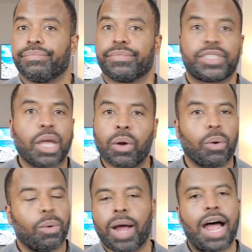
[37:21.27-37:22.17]

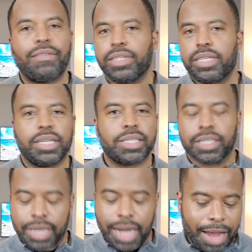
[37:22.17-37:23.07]
so obviously this
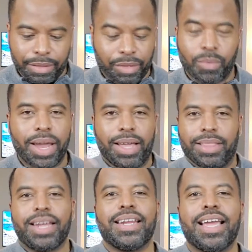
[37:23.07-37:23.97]
is not the way
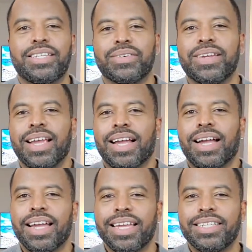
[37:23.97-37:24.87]
that nature
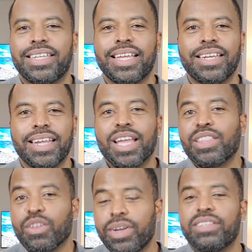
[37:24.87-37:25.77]
uh, intended it
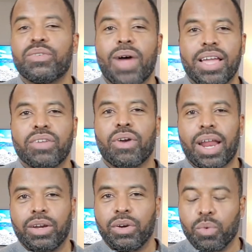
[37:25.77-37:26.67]
the reason why you
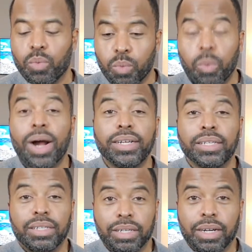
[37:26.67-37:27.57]
you
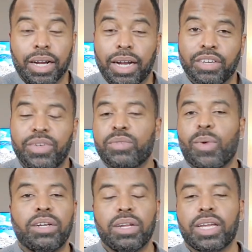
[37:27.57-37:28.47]
want uh, the reason
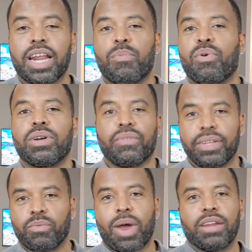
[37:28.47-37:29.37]
why you're looking at porn the
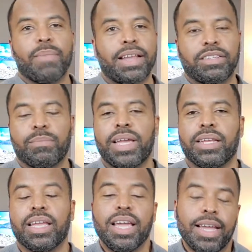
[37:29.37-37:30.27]
reason why you're
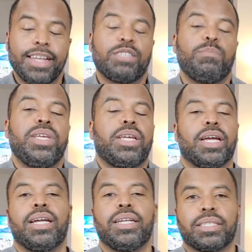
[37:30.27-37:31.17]
masturbating is
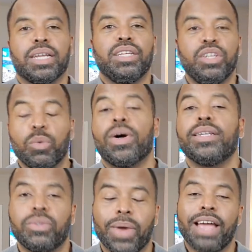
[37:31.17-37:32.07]
because you
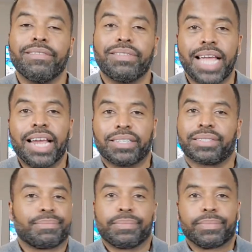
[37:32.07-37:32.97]
want to have
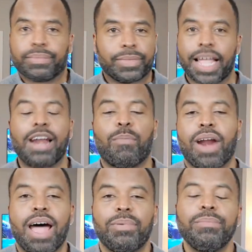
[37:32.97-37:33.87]
sex not a
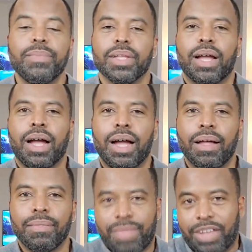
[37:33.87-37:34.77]
problem.
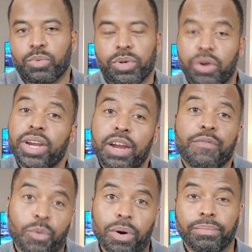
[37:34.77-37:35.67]
Uh, that's what you're here
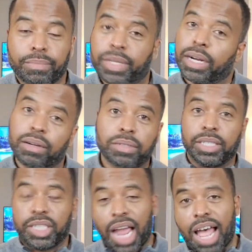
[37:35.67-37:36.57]
for. You know,
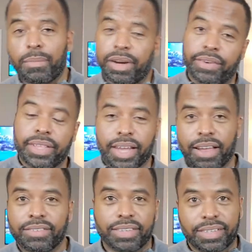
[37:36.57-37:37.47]
the job and everything
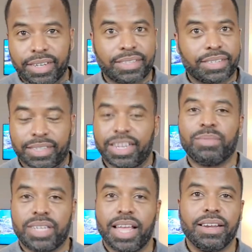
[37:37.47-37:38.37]
else is just a
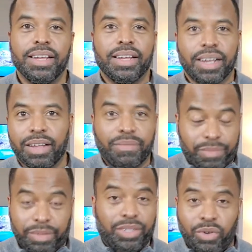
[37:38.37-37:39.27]
subset
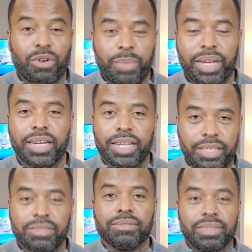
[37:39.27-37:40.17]
of your ability
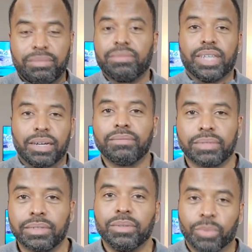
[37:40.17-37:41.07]
to, you
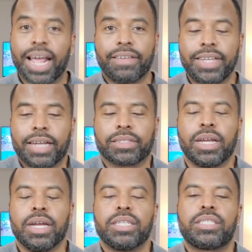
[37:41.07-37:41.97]
know, you want to have
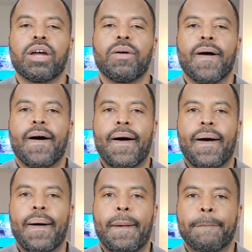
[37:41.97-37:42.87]
sex.
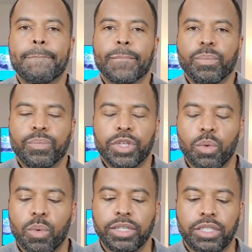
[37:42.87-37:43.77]
So, um,
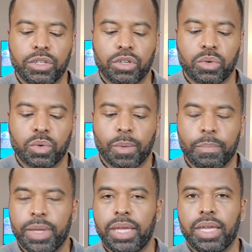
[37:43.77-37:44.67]
you want to
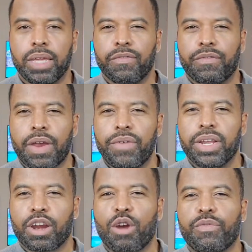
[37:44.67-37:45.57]
be very
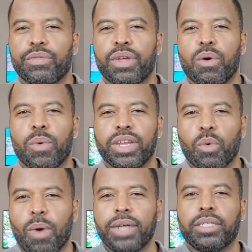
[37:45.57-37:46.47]
careful though when you're
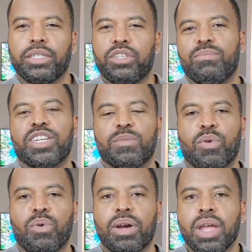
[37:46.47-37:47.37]
watching too much
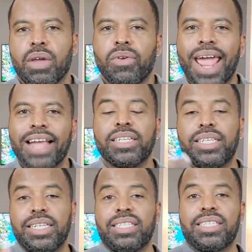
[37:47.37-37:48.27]
porn you're actually
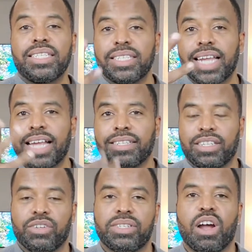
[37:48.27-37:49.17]
desensitizing
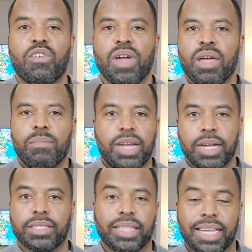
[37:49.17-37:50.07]
yourself
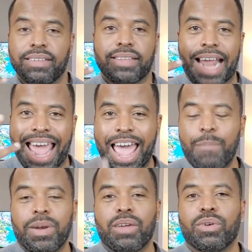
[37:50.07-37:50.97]
because the things that are
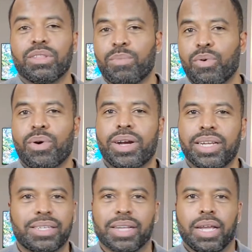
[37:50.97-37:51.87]
happening on the porn
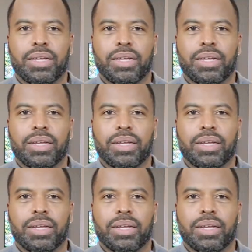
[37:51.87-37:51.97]
is